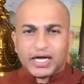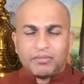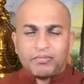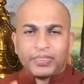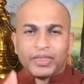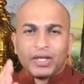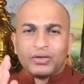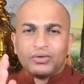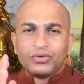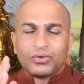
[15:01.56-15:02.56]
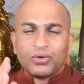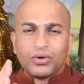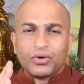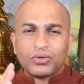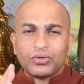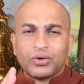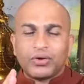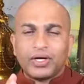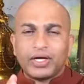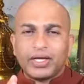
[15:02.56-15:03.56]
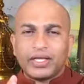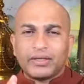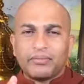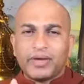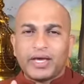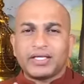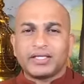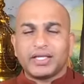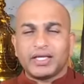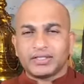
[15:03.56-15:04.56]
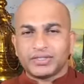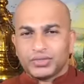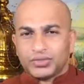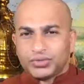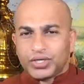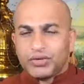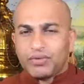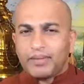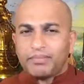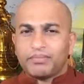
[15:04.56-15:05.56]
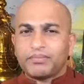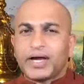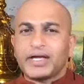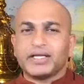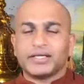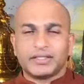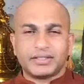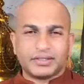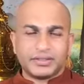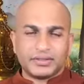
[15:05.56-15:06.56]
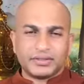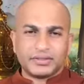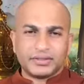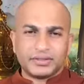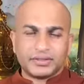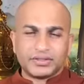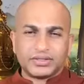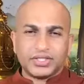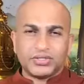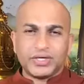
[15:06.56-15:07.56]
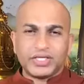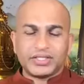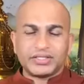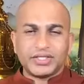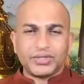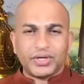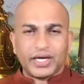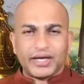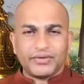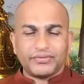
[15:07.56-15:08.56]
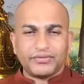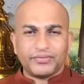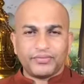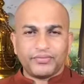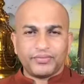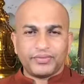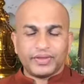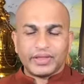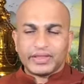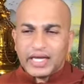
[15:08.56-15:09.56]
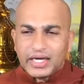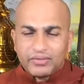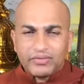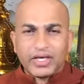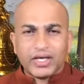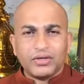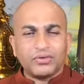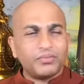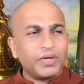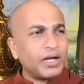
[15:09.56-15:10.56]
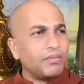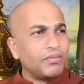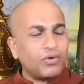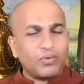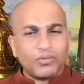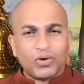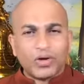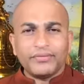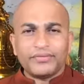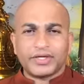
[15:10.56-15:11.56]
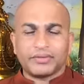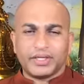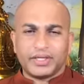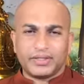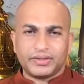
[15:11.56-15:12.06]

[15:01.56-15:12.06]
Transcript: come, you go to only the major things. You give up minor situations in your life. That way you become more comfortable.